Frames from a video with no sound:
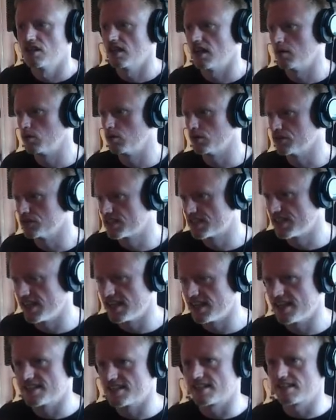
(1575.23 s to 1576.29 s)
and what you'll
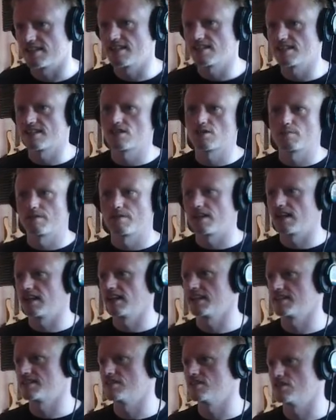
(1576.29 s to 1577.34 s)
see is this is something I
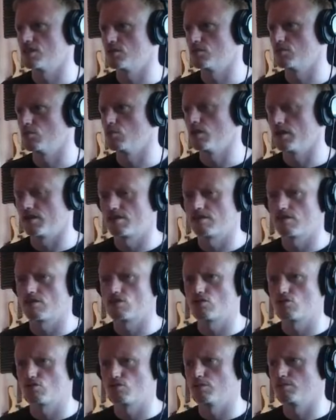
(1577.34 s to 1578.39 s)
like to do with
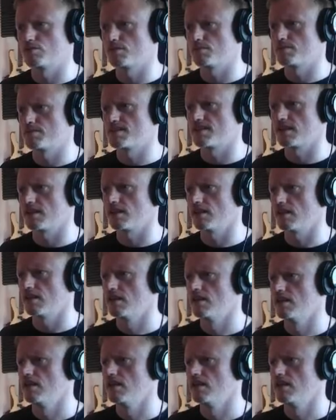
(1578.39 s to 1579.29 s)
drums in particular.